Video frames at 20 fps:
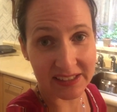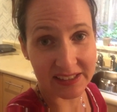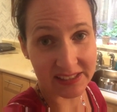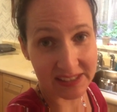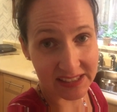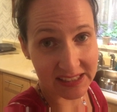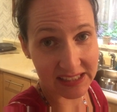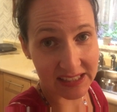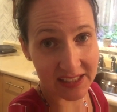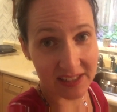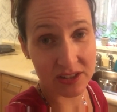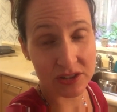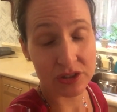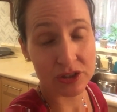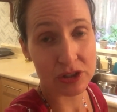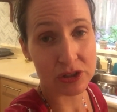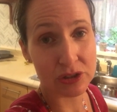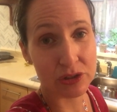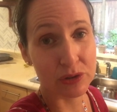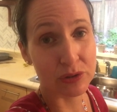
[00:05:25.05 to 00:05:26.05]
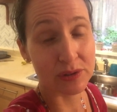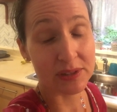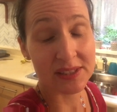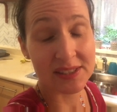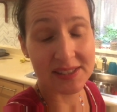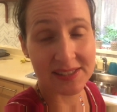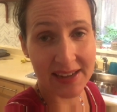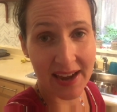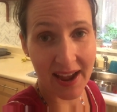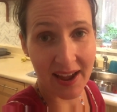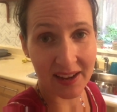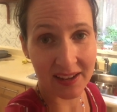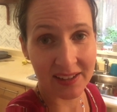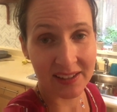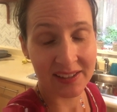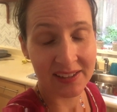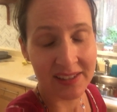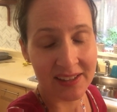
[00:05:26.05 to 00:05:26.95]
need to snack,